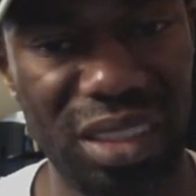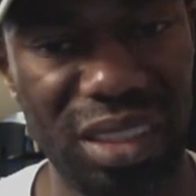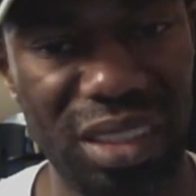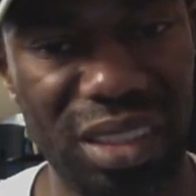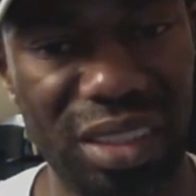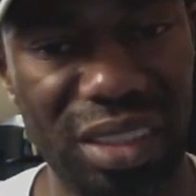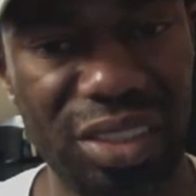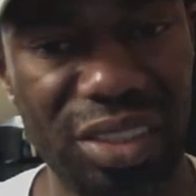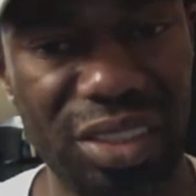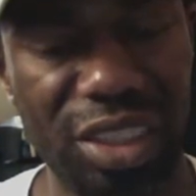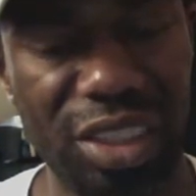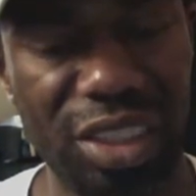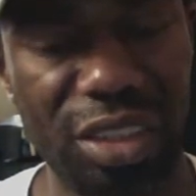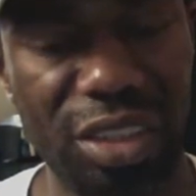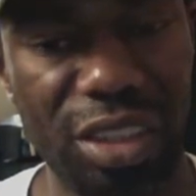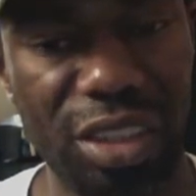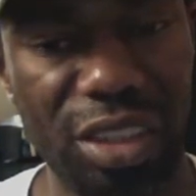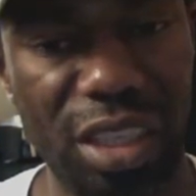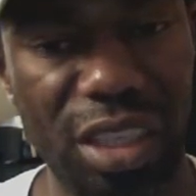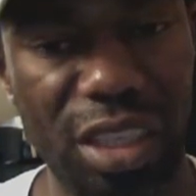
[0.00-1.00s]

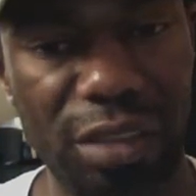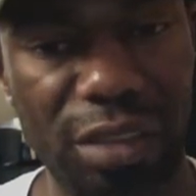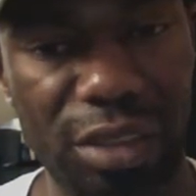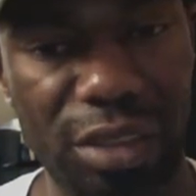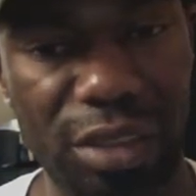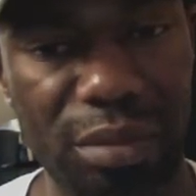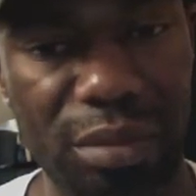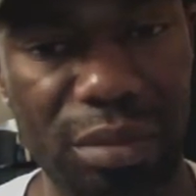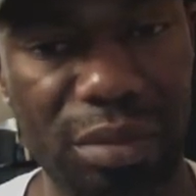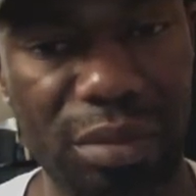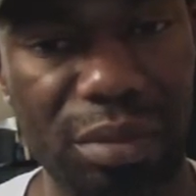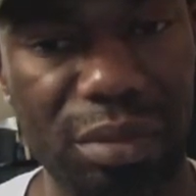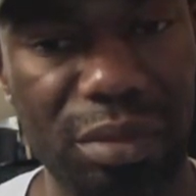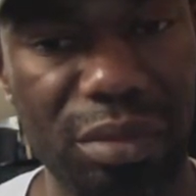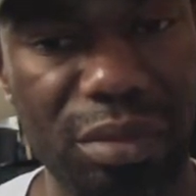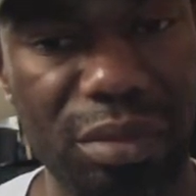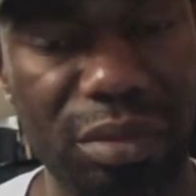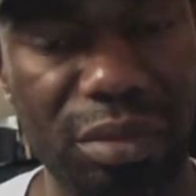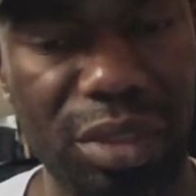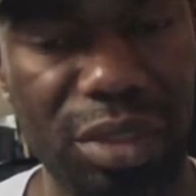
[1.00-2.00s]
lenticular cover.
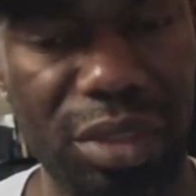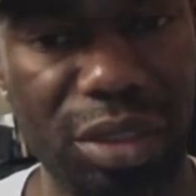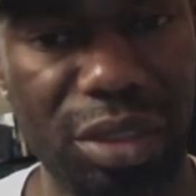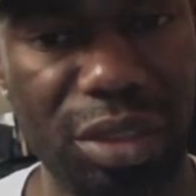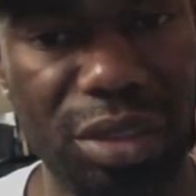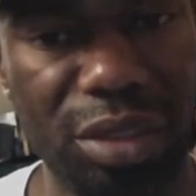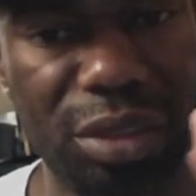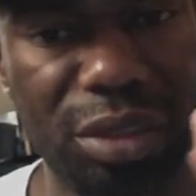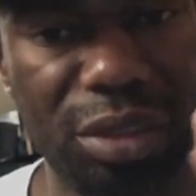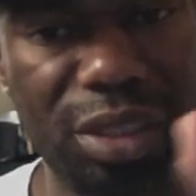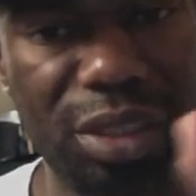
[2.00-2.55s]
I think you can really